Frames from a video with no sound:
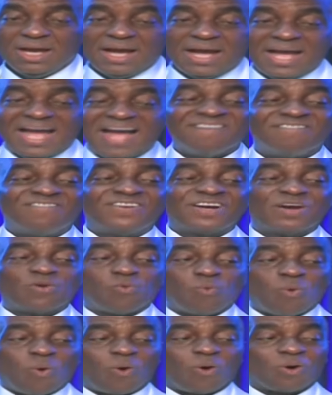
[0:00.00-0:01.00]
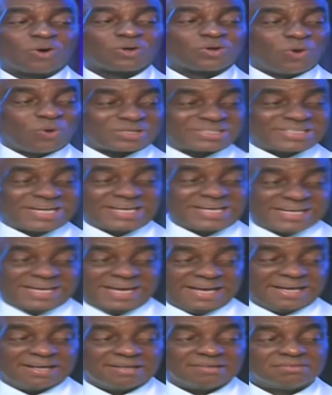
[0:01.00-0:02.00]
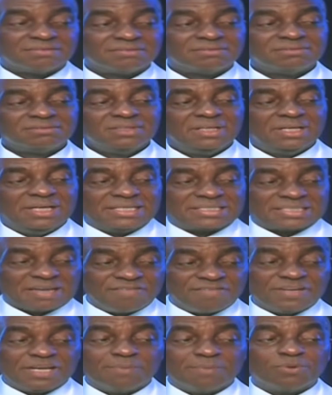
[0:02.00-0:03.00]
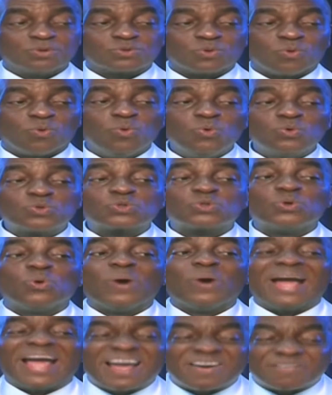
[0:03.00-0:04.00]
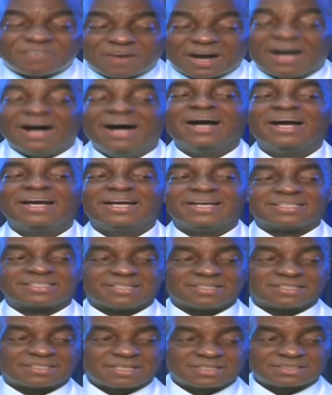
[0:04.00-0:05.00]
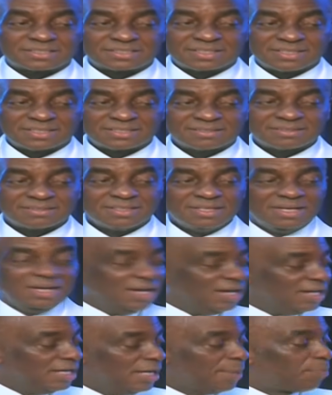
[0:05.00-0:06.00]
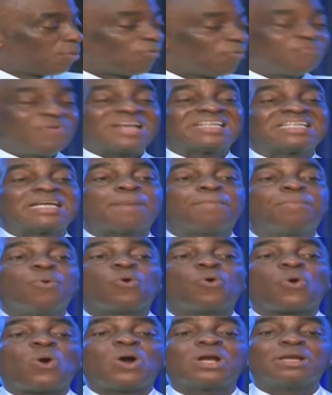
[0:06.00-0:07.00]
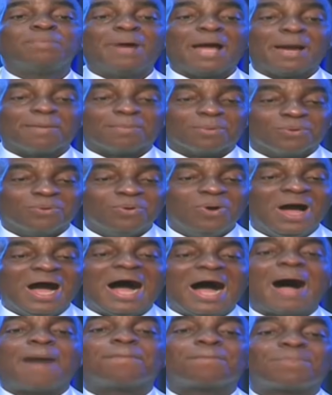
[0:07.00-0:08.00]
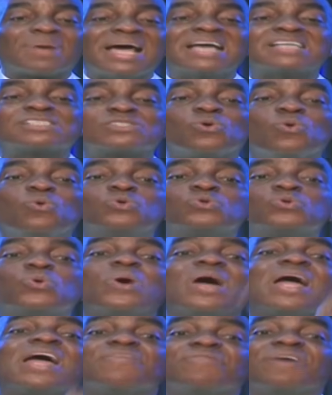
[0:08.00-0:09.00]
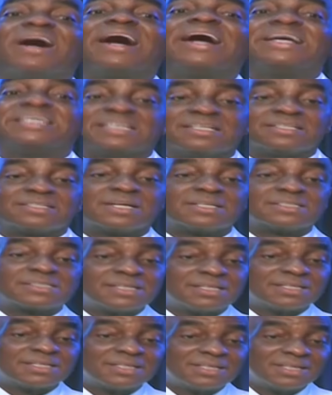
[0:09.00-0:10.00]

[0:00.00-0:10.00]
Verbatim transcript: Every word contained here is available to whosoever is interested. The prophetic book called the Bible applies to whosoever is interested.